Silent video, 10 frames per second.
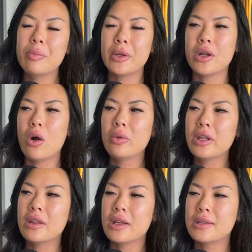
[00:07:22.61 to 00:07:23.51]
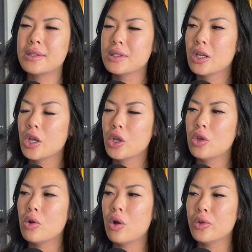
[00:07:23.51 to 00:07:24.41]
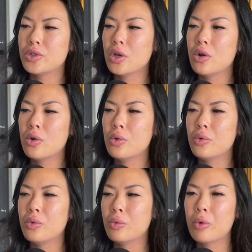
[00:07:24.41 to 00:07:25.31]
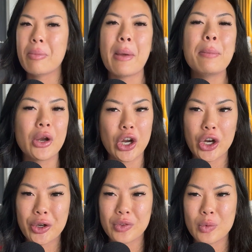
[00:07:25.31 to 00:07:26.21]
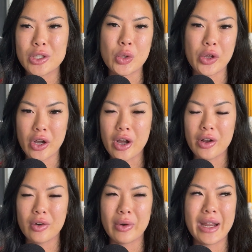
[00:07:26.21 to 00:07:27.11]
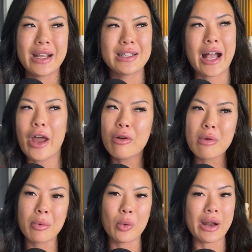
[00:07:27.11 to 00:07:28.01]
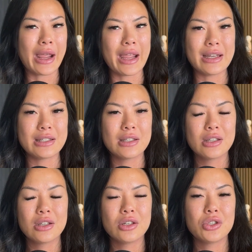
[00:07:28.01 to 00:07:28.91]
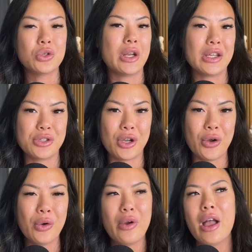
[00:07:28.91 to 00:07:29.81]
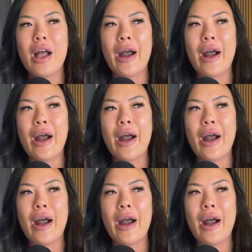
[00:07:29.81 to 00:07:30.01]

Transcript: But not only this, you also remember what's going on, right? Because I don't remember what I ate two days ago.